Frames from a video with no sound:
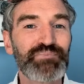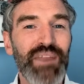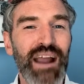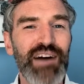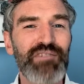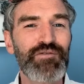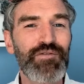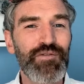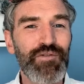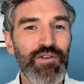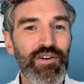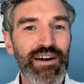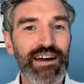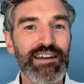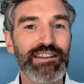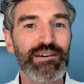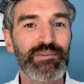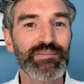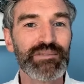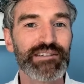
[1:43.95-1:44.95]
and
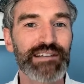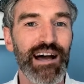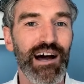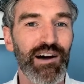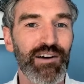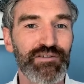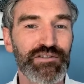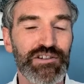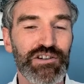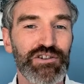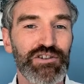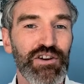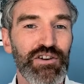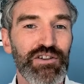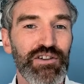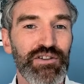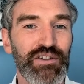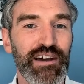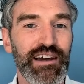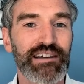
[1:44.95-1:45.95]
free themselves to do
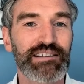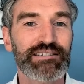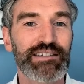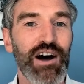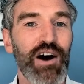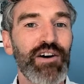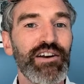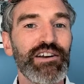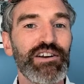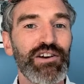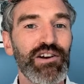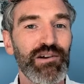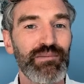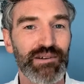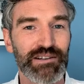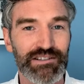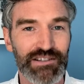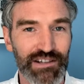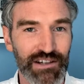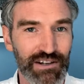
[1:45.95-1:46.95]
the things that only
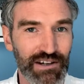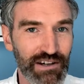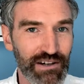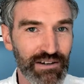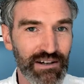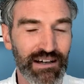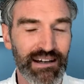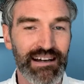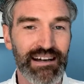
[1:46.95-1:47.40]
humans can do?